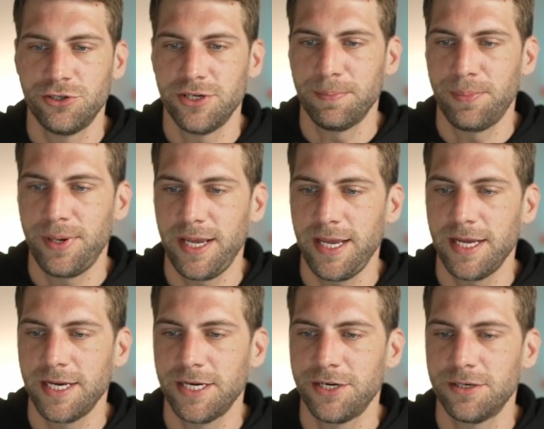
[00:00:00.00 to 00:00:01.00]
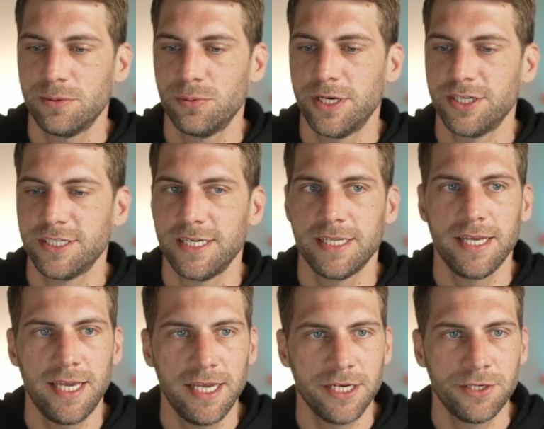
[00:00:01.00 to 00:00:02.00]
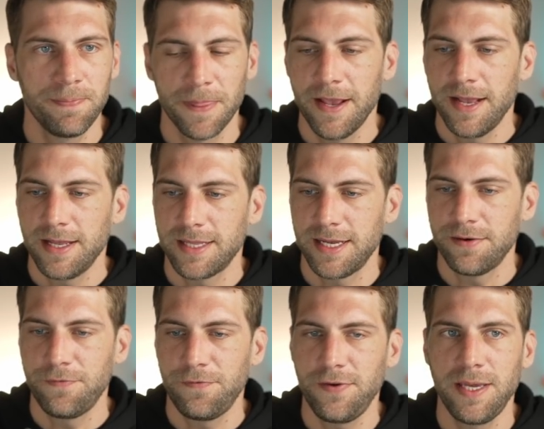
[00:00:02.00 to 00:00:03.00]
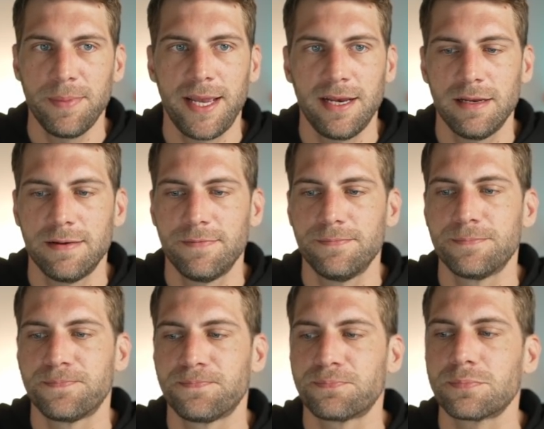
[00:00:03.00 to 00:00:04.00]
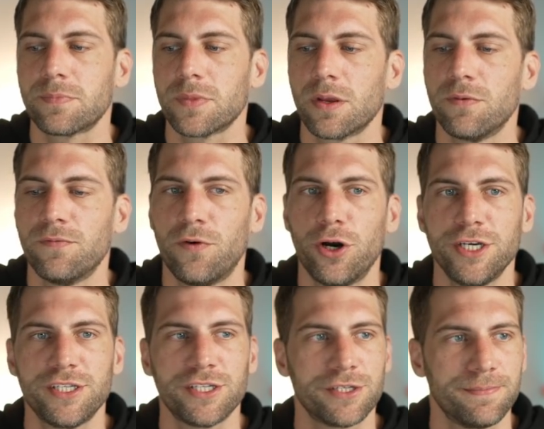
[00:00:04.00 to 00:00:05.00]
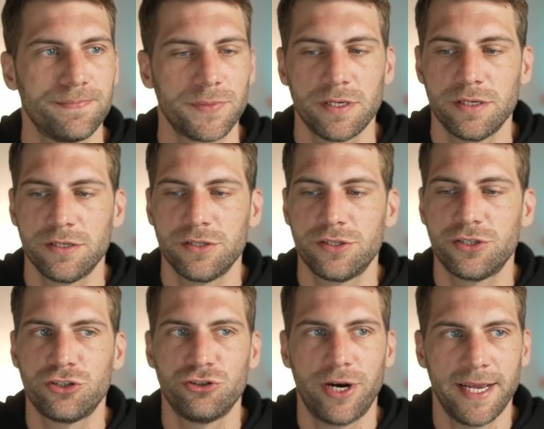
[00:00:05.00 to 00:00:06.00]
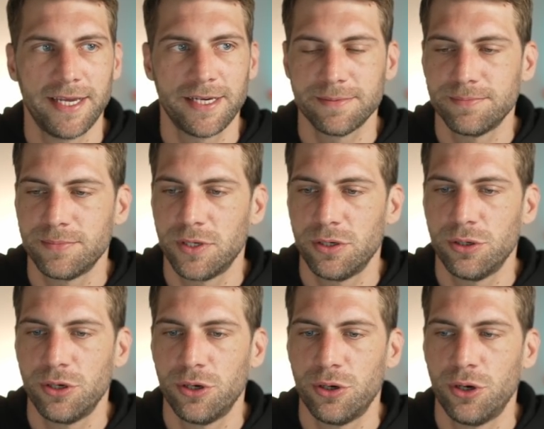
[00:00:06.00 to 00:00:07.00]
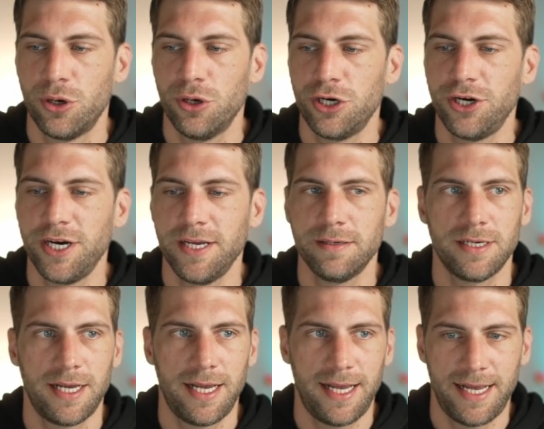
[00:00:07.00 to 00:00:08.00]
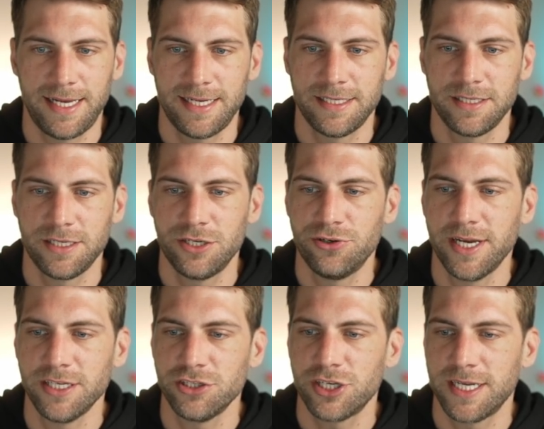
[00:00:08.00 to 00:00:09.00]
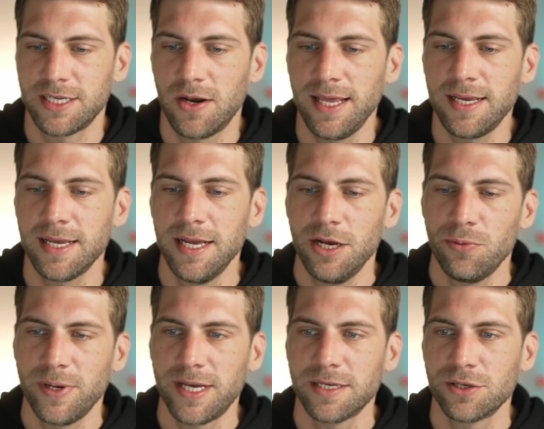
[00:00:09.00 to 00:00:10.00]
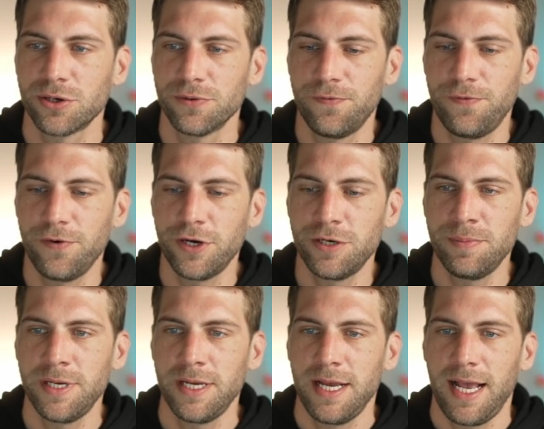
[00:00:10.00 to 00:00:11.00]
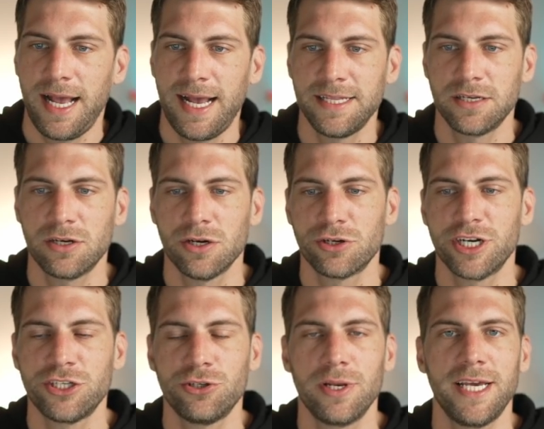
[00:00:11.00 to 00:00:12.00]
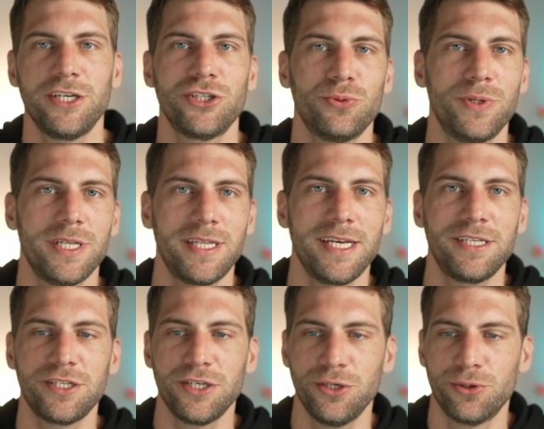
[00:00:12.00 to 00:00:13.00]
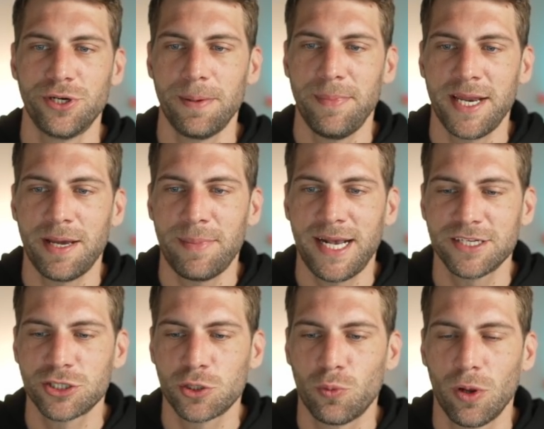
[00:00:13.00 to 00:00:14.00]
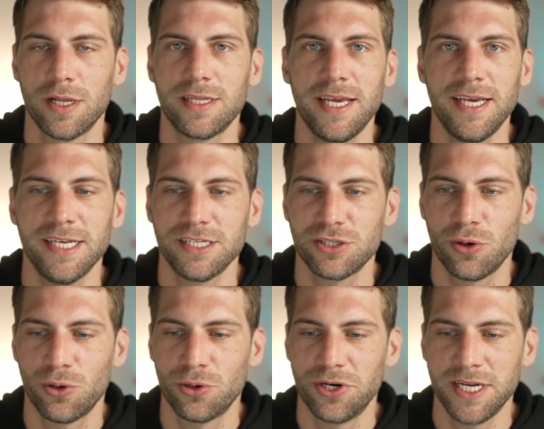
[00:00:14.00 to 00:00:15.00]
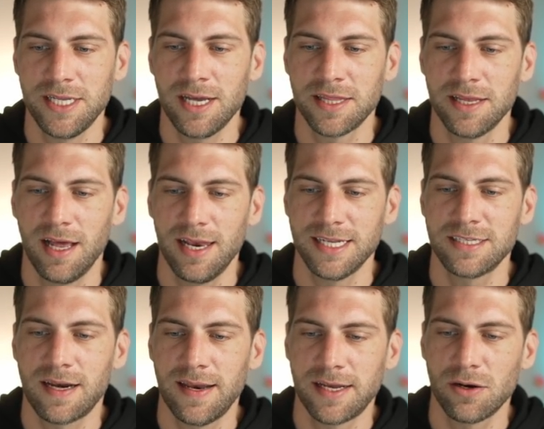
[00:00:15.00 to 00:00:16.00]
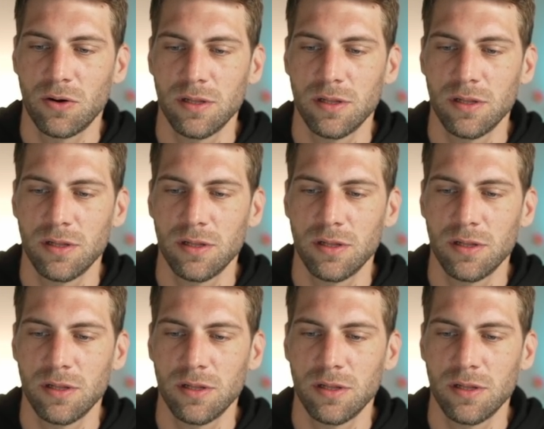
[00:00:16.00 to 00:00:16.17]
repair, where is it here? Then female, voice, strike, hurry, and arrange and click. We can confirm and congratulations with this, your MetaMask wallet is already done. Let's click